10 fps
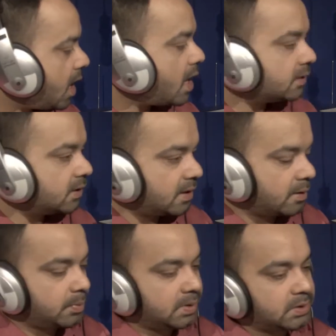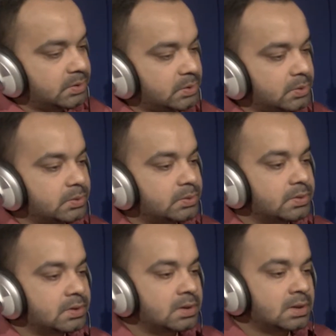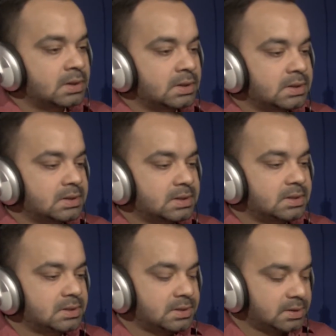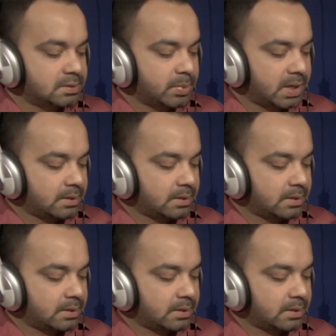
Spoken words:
art therapy, so she treats